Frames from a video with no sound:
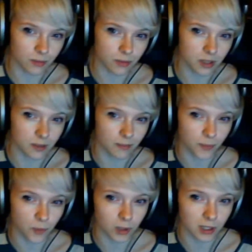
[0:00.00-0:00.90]
pretty
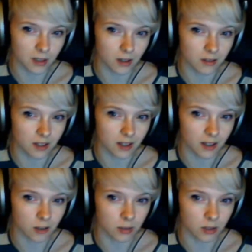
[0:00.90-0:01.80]
weird Art
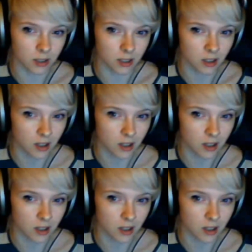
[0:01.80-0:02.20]
Deco building.